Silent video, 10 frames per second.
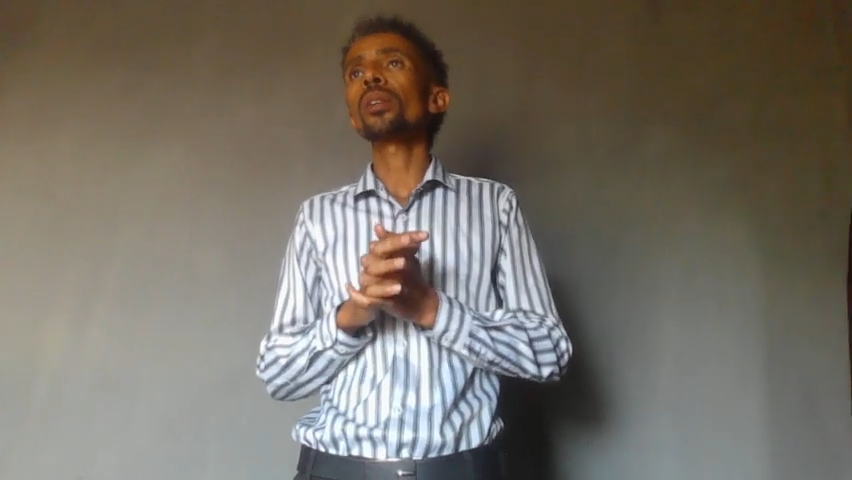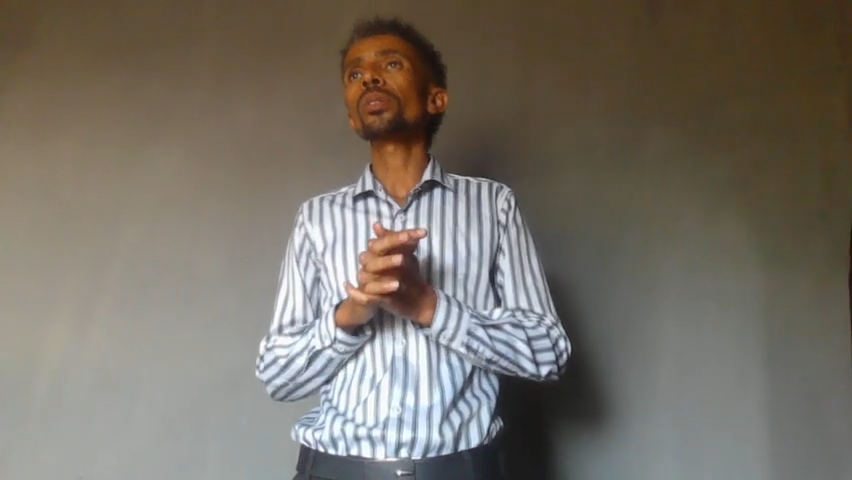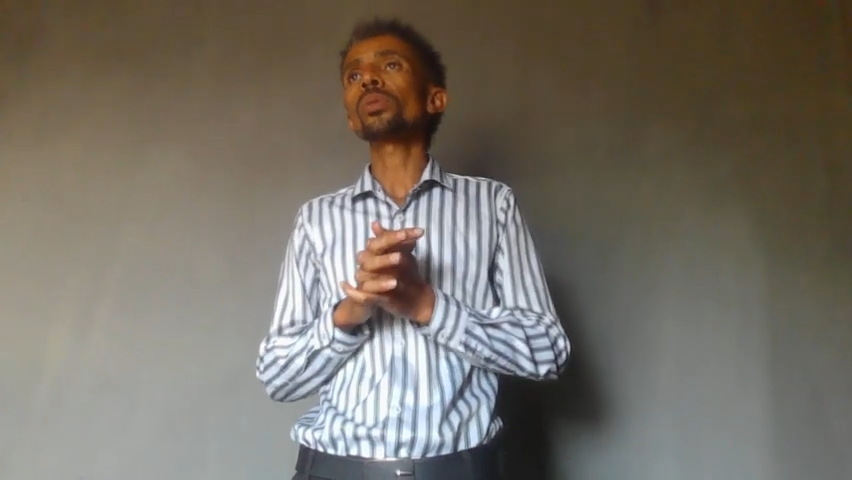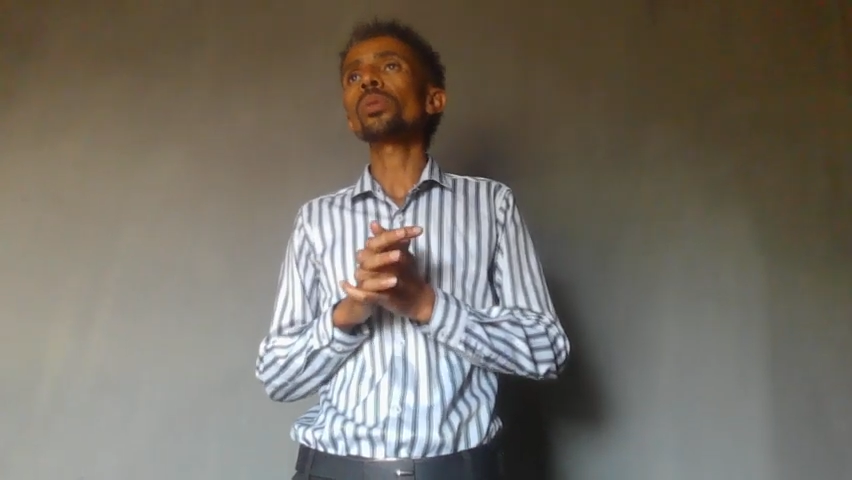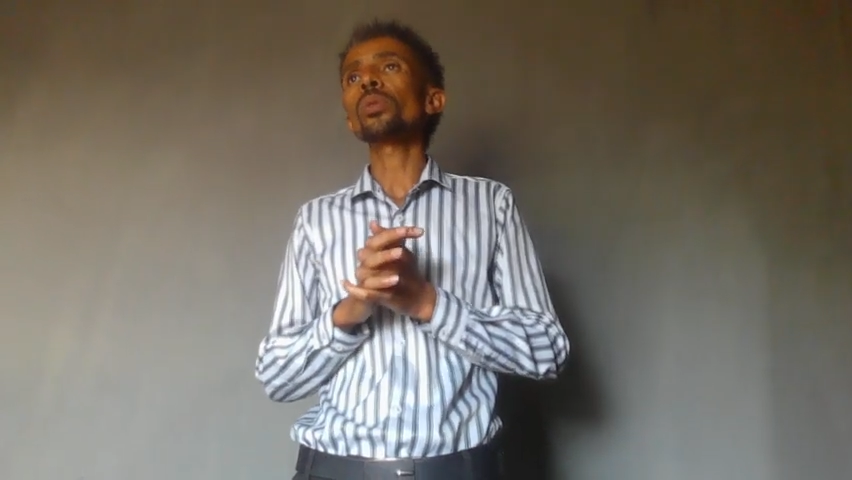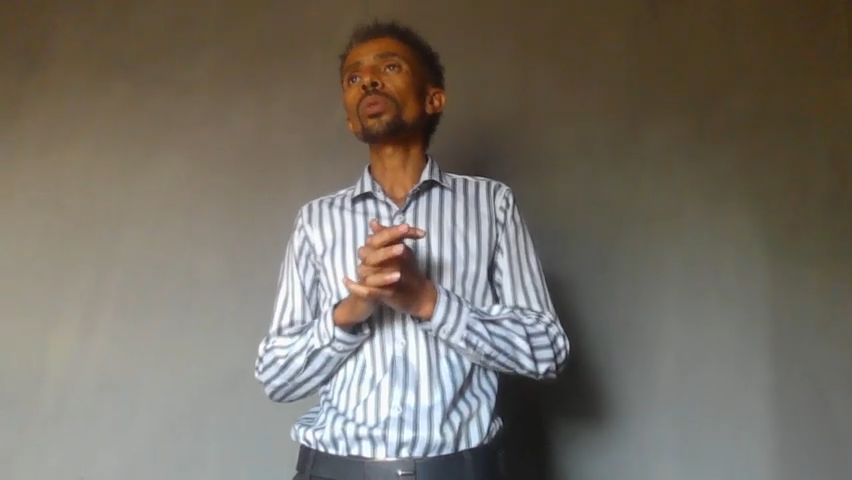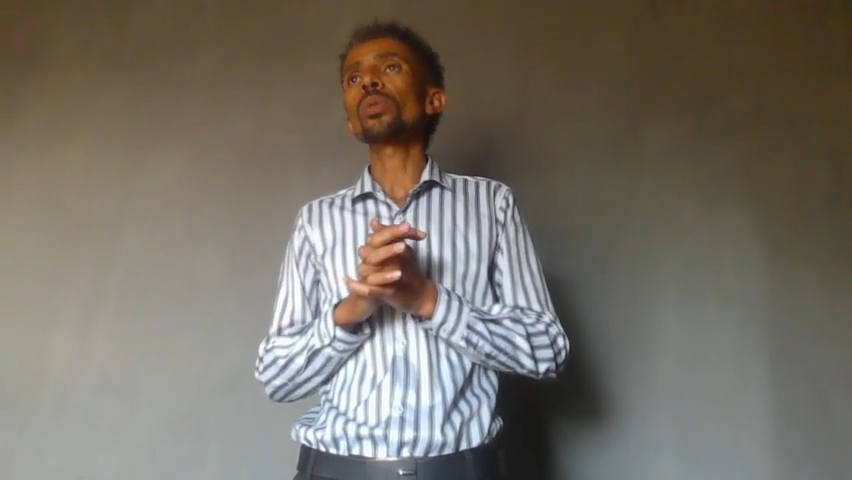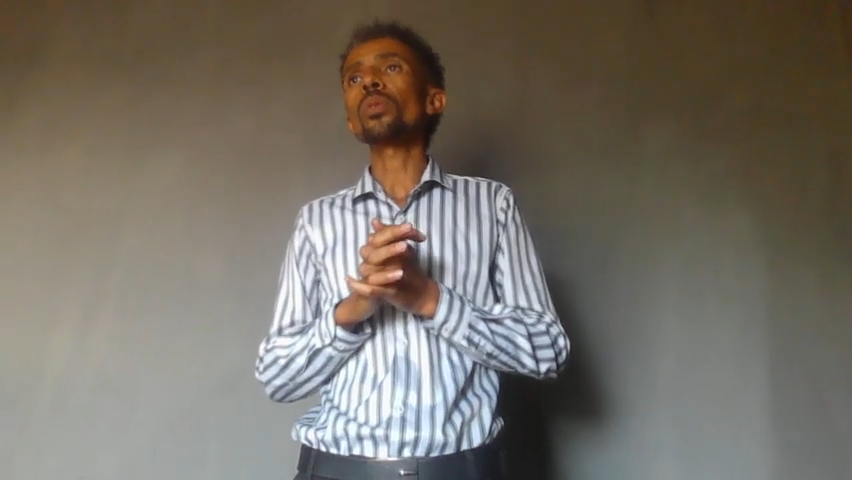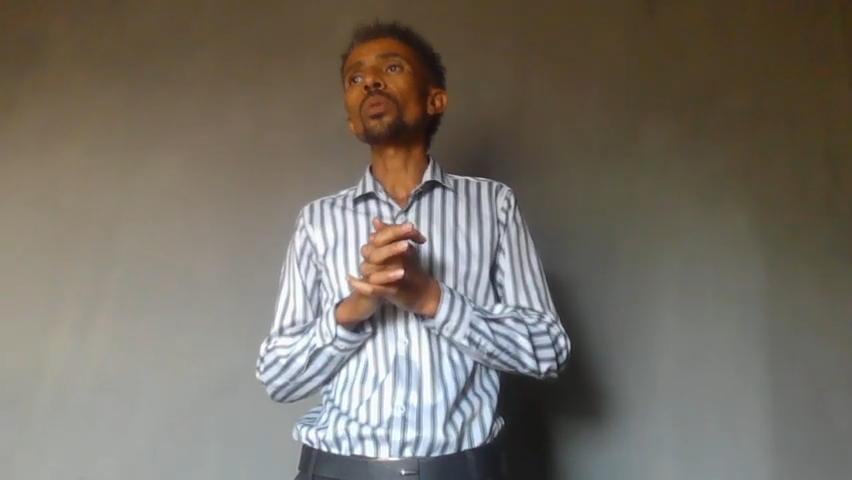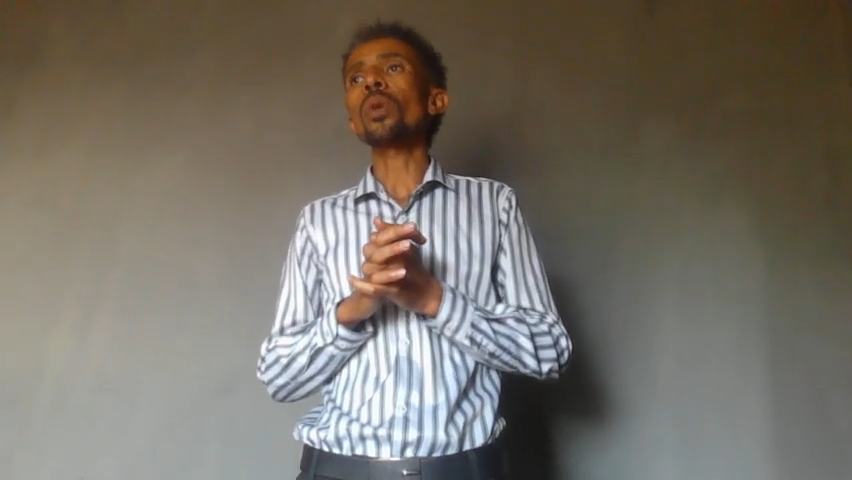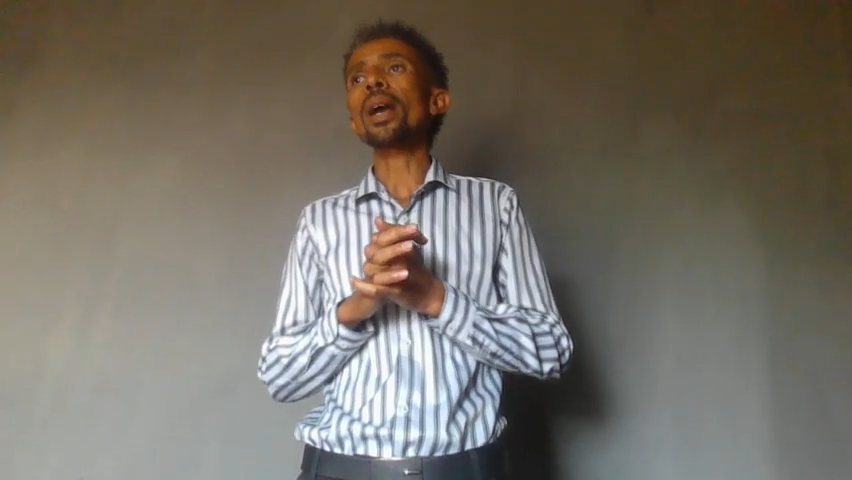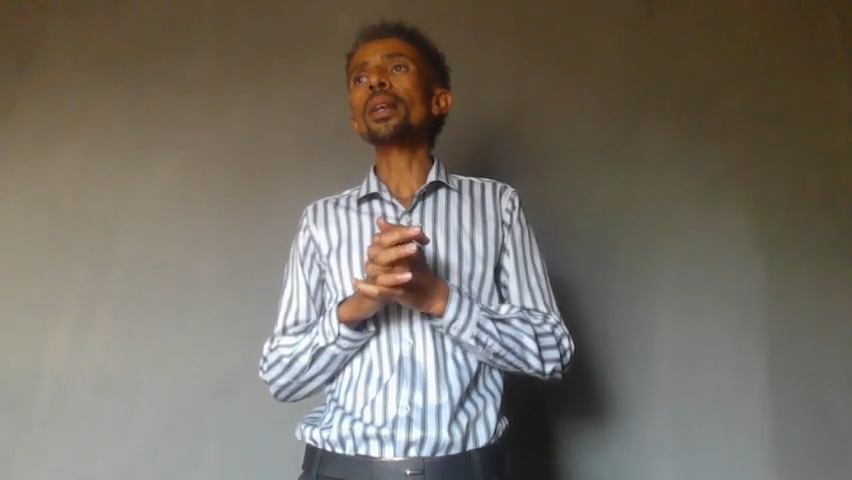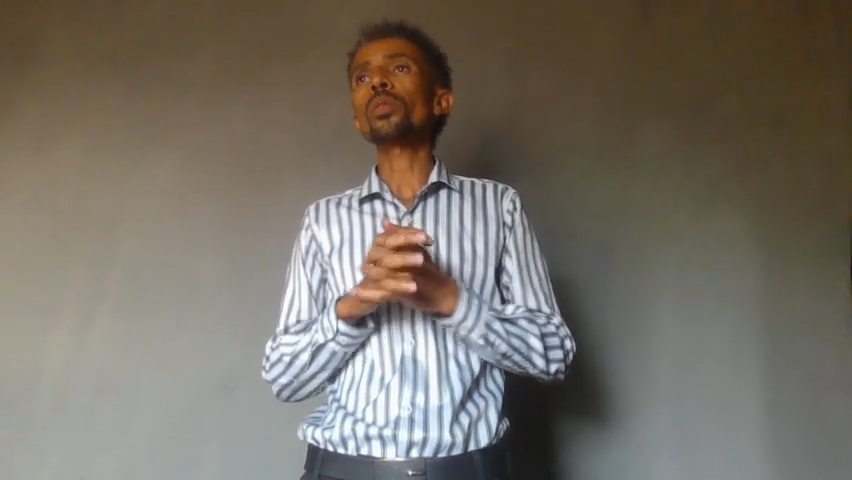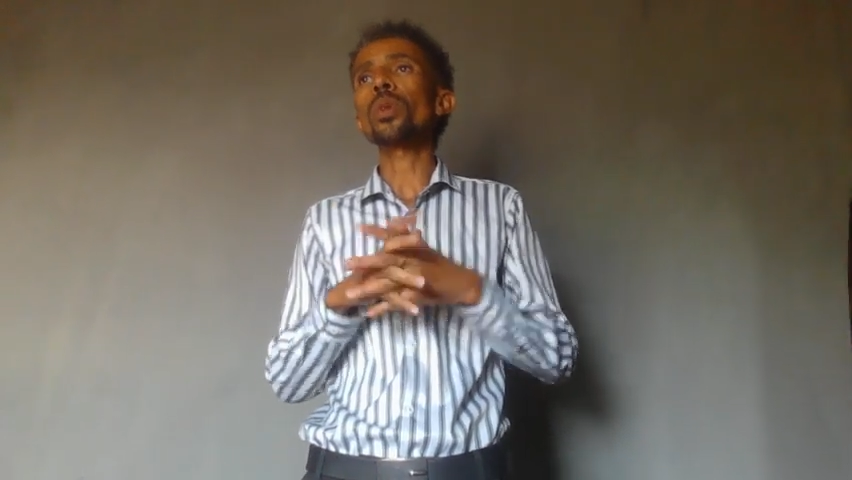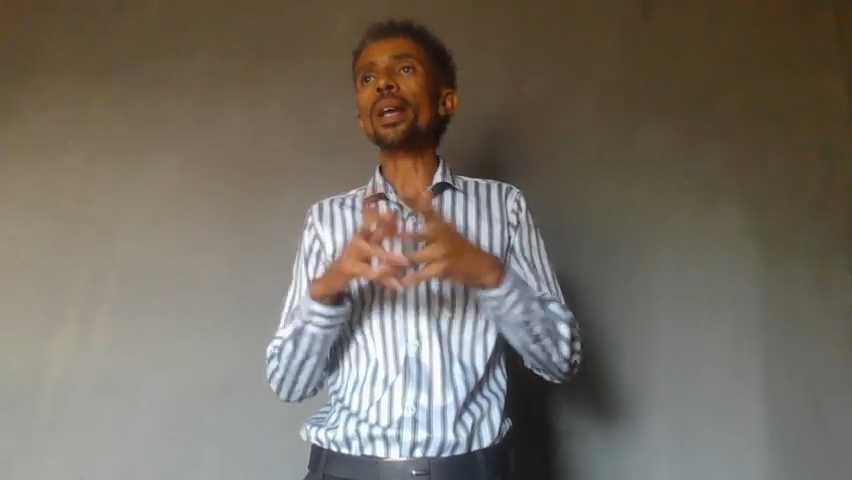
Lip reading: while we